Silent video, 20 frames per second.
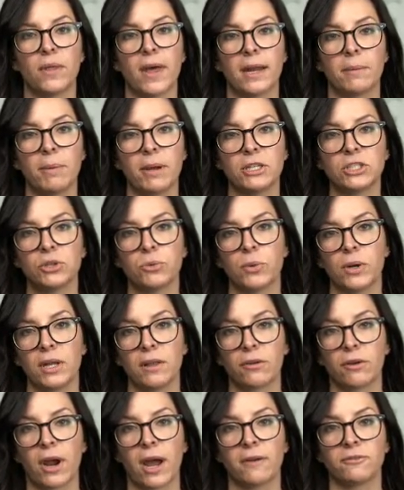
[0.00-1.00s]
that patient would
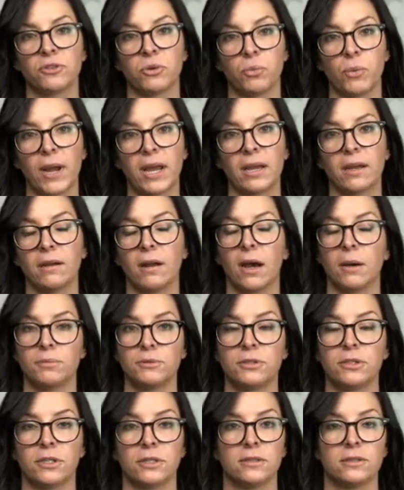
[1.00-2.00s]
either have to wait
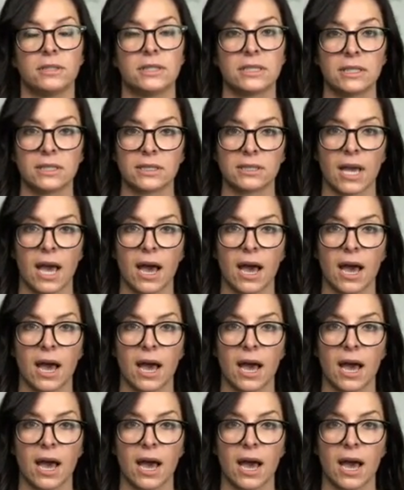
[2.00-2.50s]
up to 6